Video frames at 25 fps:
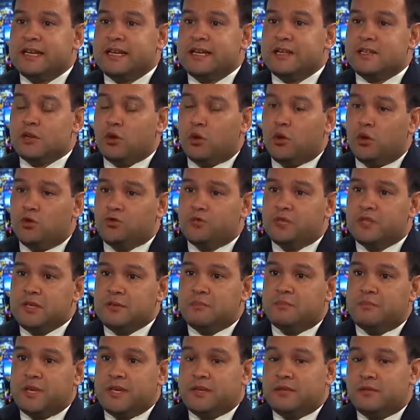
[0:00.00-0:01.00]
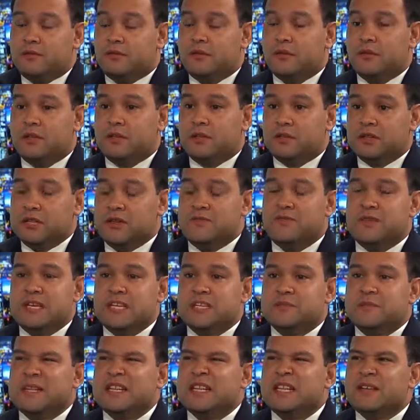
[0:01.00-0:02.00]
He's been
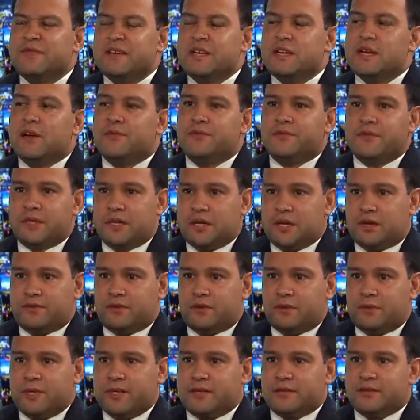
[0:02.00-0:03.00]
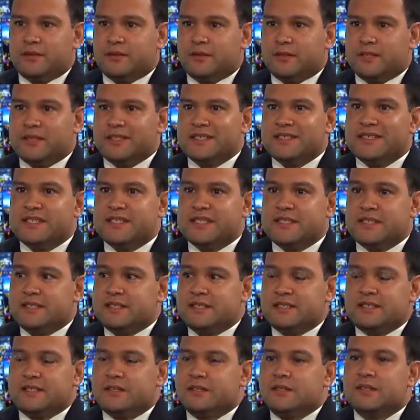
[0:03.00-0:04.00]
living off the government
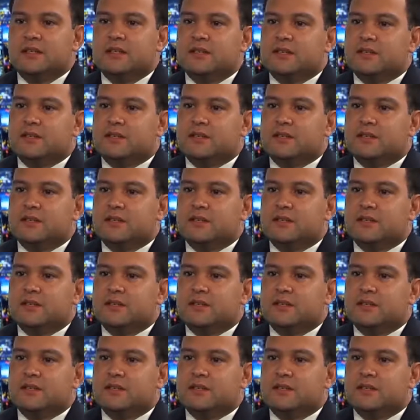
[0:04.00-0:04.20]
since